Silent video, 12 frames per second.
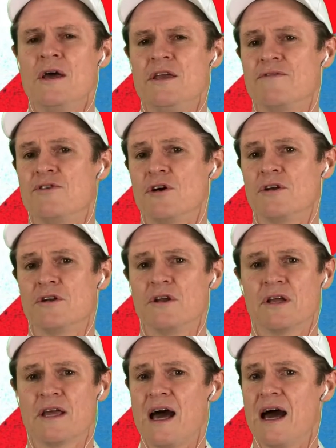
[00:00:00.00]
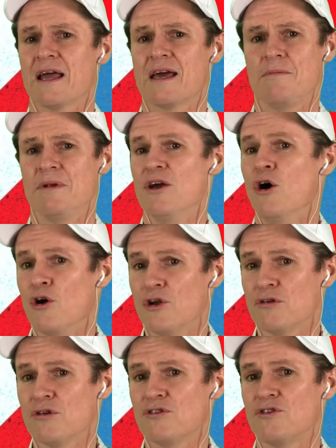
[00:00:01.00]
You've got car company
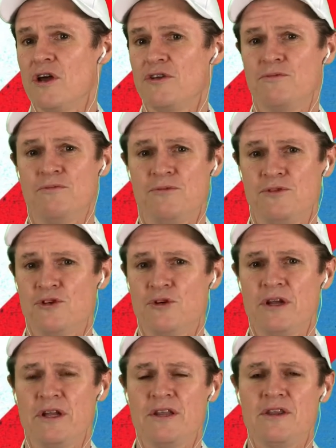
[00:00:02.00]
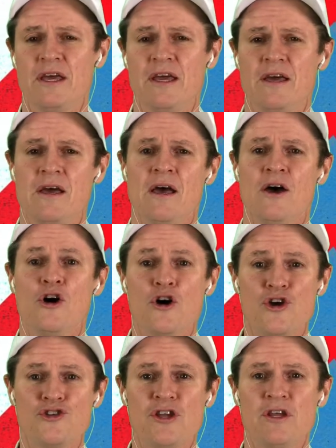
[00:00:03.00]
Honda has joined in there.
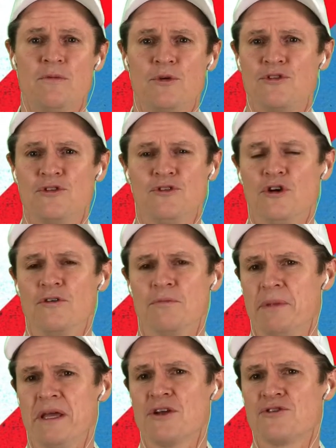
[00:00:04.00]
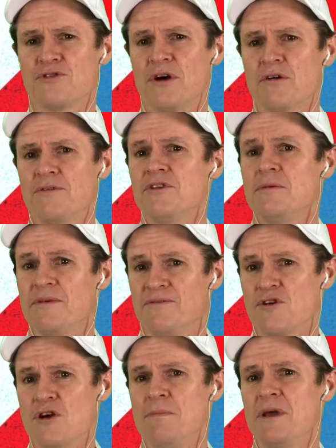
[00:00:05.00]
Hershey, which is not big in Australia obviously, but
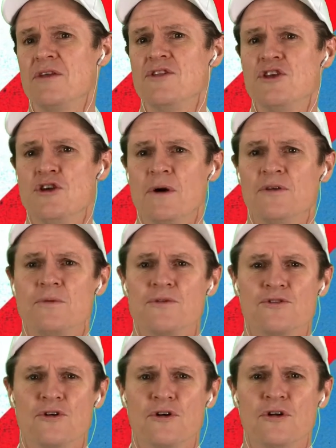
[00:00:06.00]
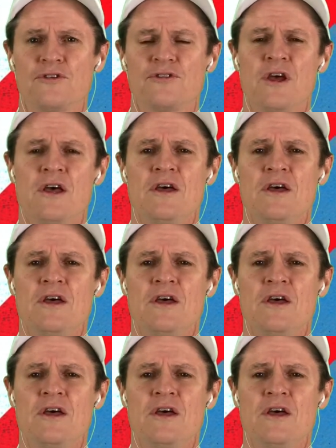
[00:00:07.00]
very big in the US with chocolates.